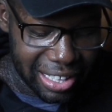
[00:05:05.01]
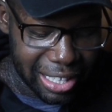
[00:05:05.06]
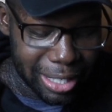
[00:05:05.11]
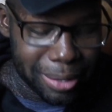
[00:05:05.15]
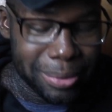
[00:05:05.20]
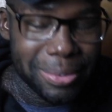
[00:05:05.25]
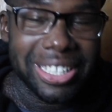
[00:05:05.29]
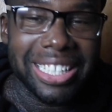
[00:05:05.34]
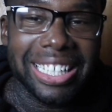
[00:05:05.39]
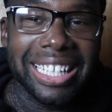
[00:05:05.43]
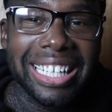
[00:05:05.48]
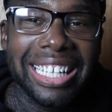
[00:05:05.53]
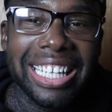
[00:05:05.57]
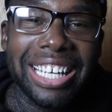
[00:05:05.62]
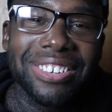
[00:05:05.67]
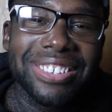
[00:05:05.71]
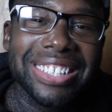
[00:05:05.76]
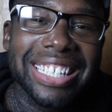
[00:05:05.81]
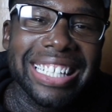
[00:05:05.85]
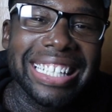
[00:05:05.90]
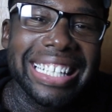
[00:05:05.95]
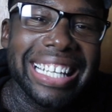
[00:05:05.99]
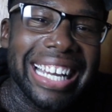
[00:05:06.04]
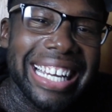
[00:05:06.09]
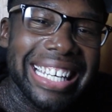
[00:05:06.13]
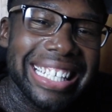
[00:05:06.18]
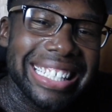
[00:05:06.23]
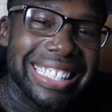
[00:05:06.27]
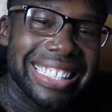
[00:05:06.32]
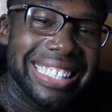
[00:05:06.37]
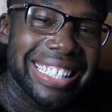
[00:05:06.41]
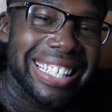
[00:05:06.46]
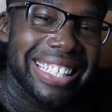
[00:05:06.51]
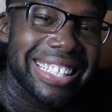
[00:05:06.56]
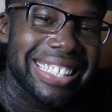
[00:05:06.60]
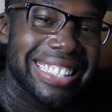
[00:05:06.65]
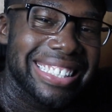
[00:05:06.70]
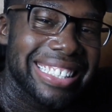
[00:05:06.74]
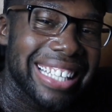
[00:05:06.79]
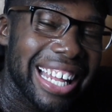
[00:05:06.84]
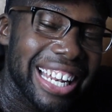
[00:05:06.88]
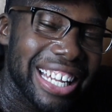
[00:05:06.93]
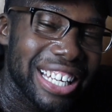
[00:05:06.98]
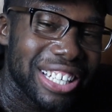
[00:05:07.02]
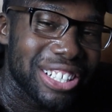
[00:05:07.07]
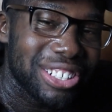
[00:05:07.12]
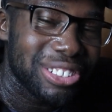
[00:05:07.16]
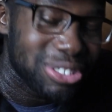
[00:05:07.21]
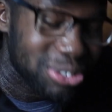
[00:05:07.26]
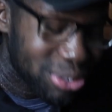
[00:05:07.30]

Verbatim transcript: That was a nice solid